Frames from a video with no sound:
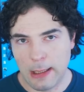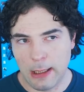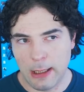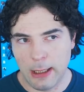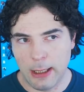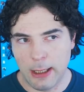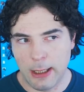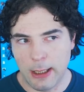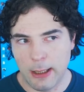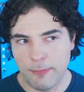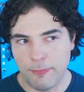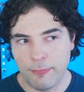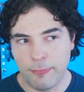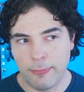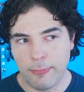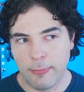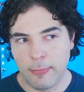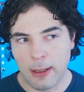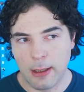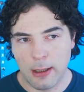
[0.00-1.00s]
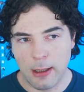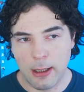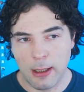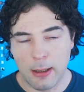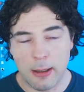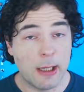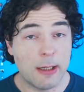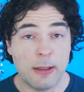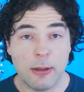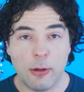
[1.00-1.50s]
Um,
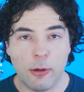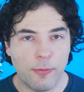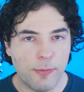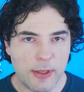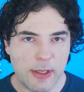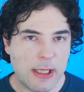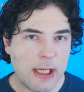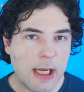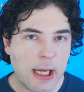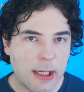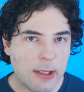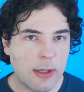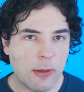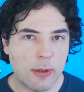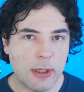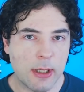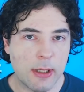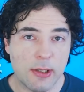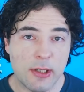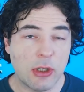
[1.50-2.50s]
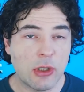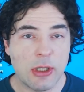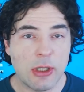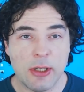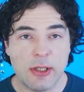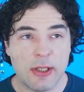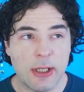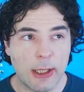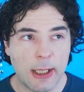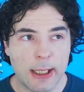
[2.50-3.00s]
and obviously, Intel can essentially
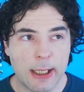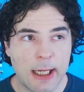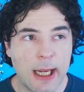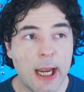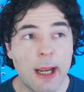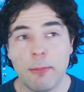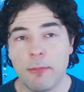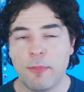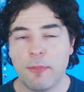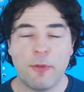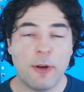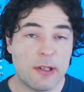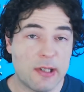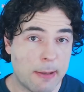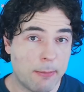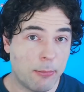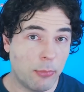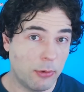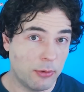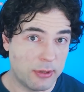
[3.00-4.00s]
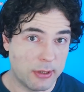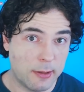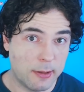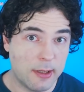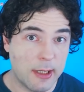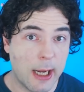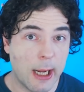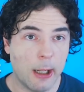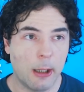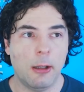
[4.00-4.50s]
sell a kit, for example, to
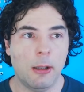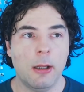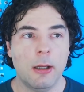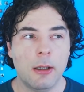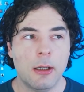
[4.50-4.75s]
Dell.